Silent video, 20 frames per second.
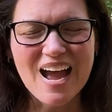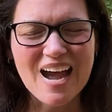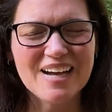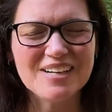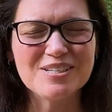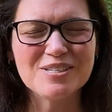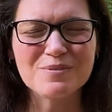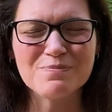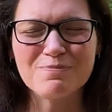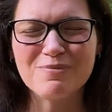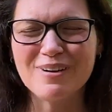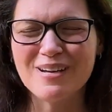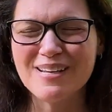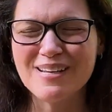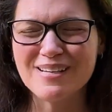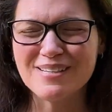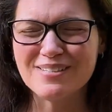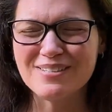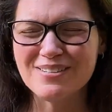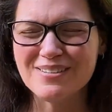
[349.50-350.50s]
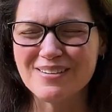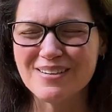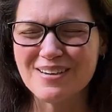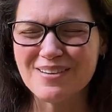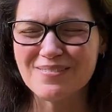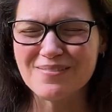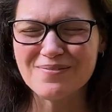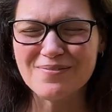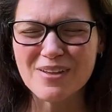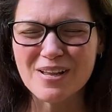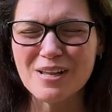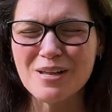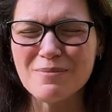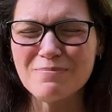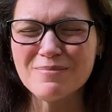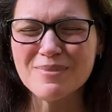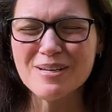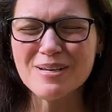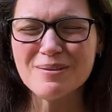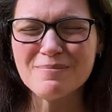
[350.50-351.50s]
I just pray that you
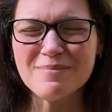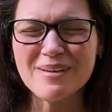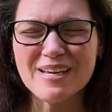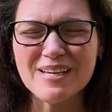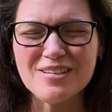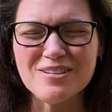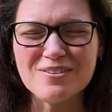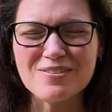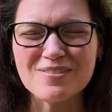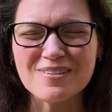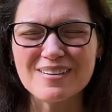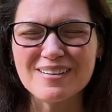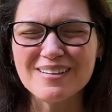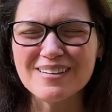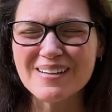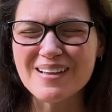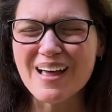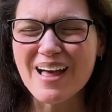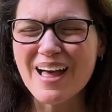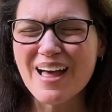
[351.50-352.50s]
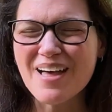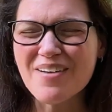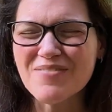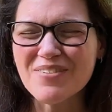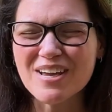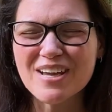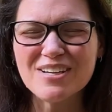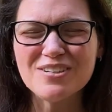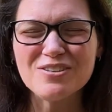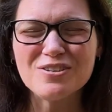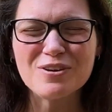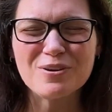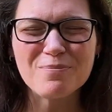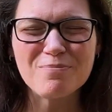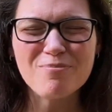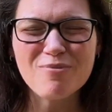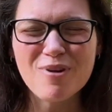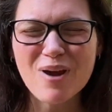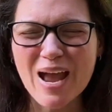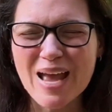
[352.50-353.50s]
envelop them in your love and your
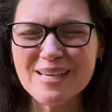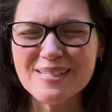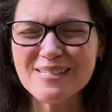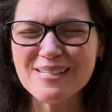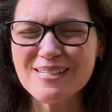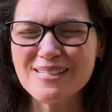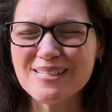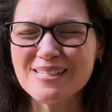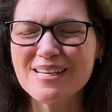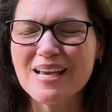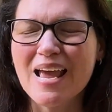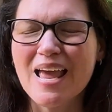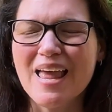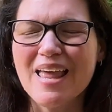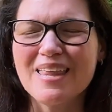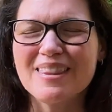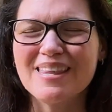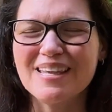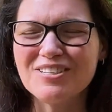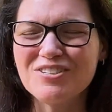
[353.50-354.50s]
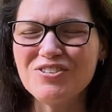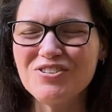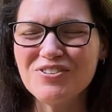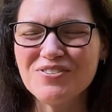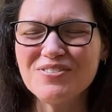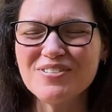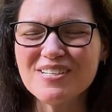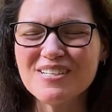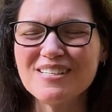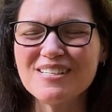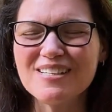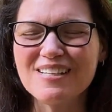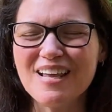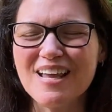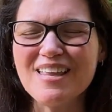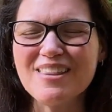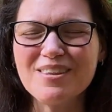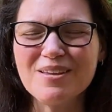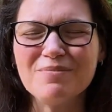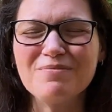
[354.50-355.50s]
presence, that you just
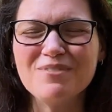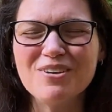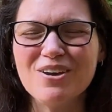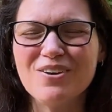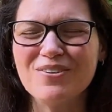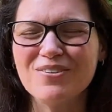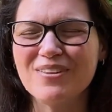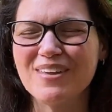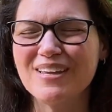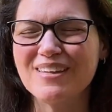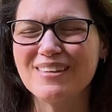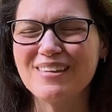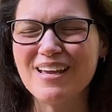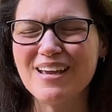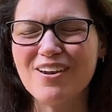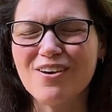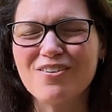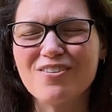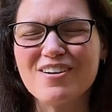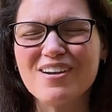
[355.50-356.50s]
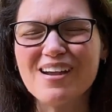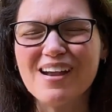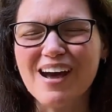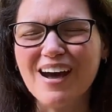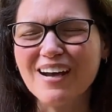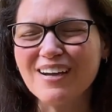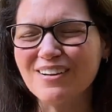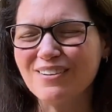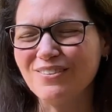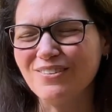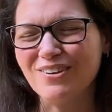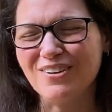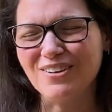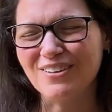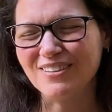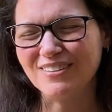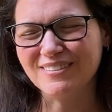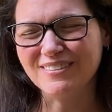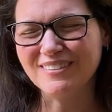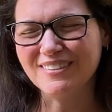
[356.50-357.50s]
let them know that they are not
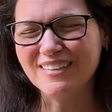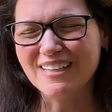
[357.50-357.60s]
alone,